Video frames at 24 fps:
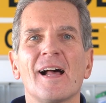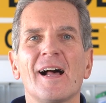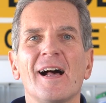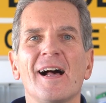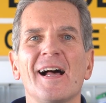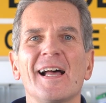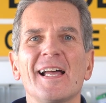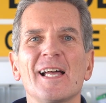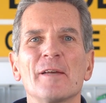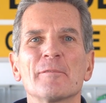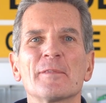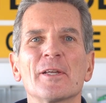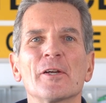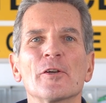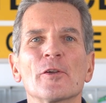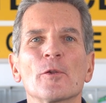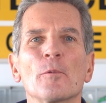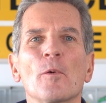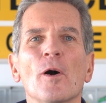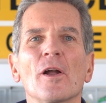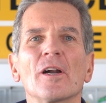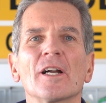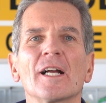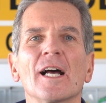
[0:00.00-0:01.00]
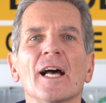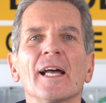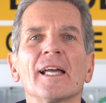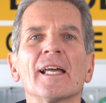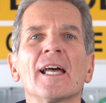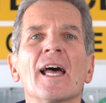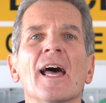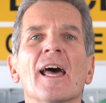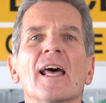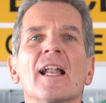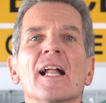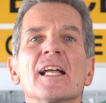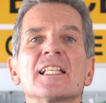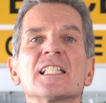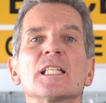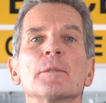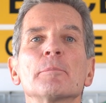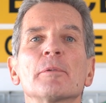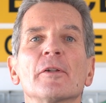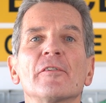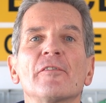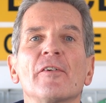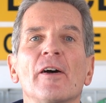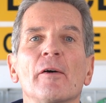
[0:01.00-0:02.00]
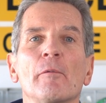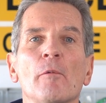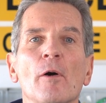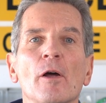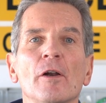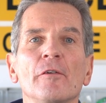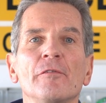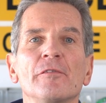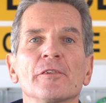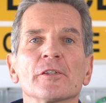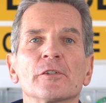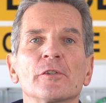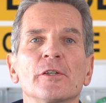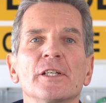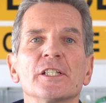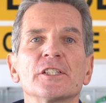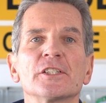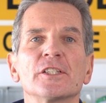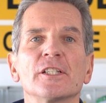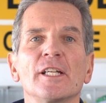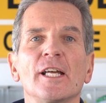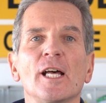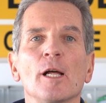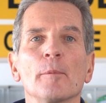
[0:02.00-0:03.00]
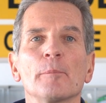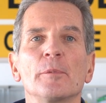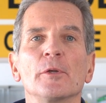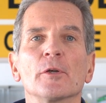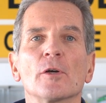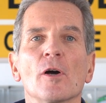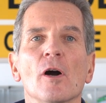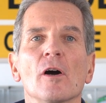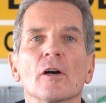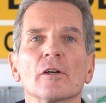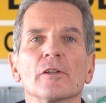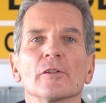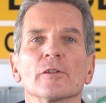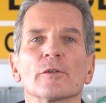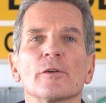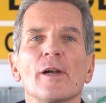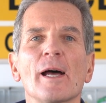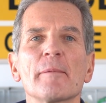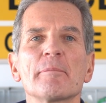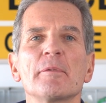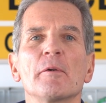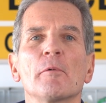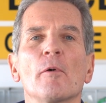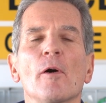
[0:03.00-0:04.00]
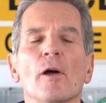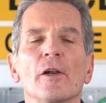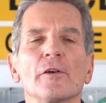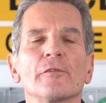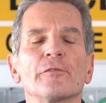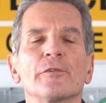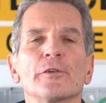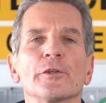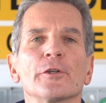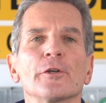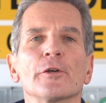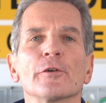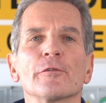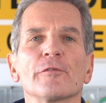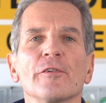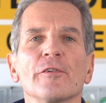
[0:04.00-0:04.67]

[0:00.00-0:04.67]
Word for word: Hi, I'm Gary the Water Guy, and I simplify water filtration to help you conquer crappy water for your